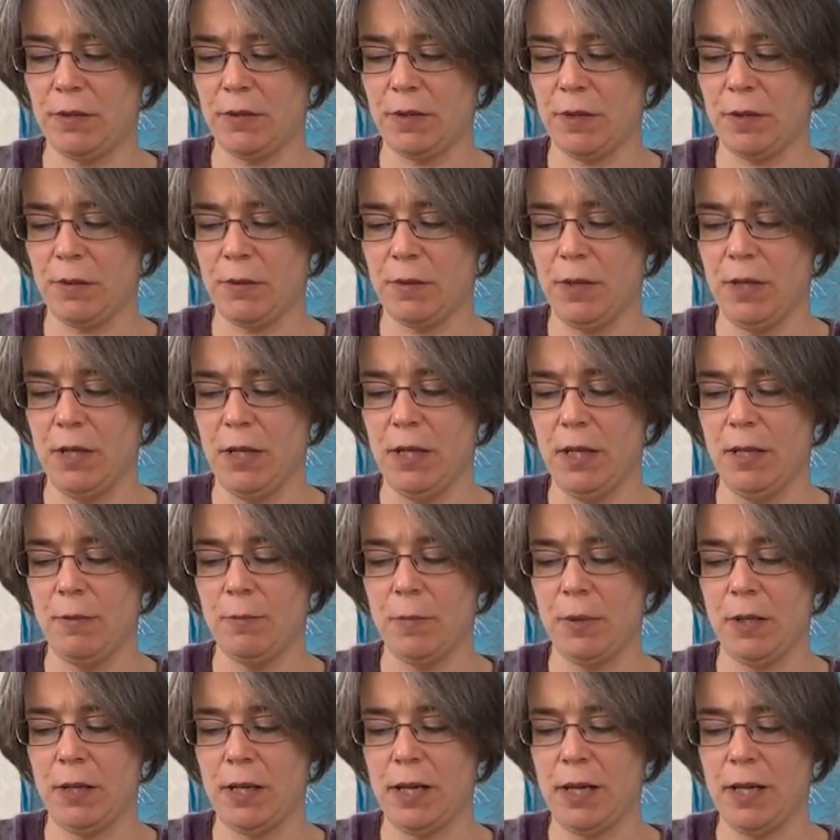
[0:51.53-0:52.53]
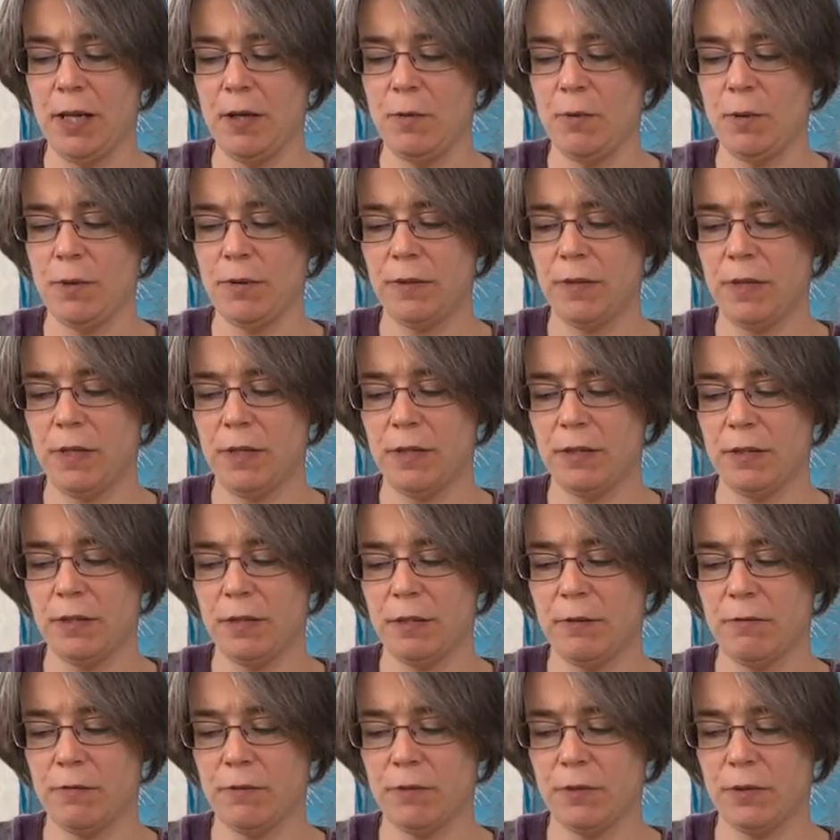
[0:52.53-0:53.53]
So play with these
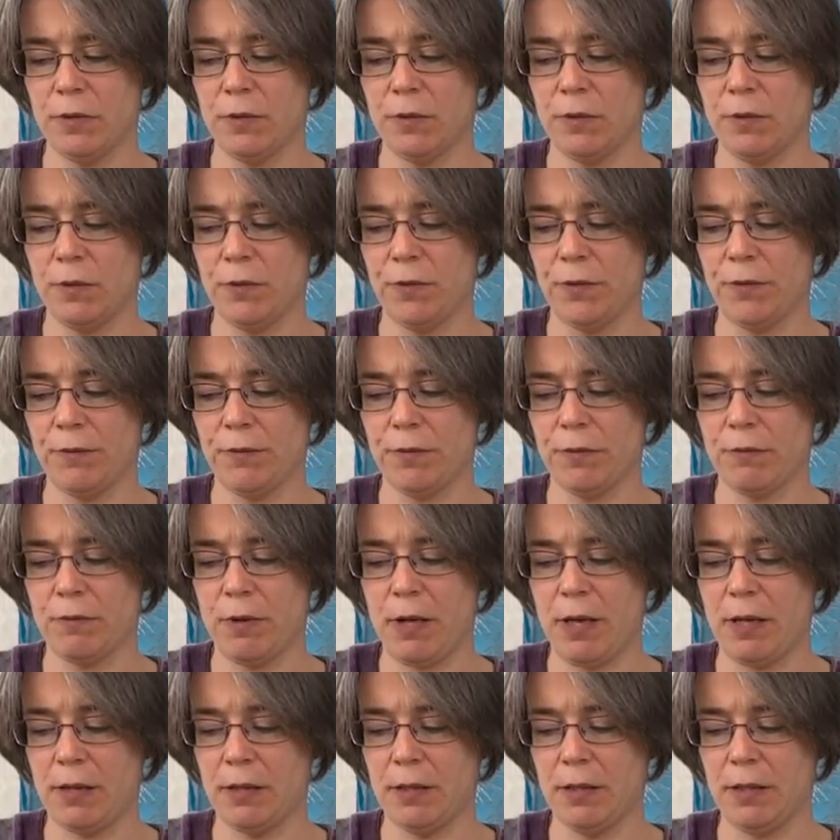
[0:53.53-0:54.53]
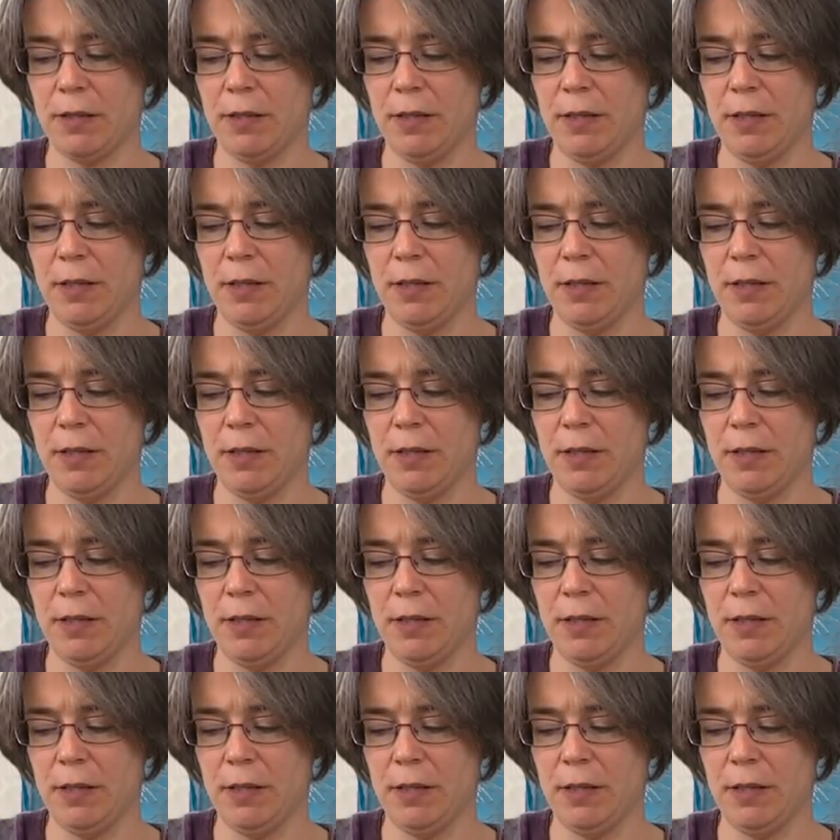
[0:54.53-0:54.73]
different sorts of thread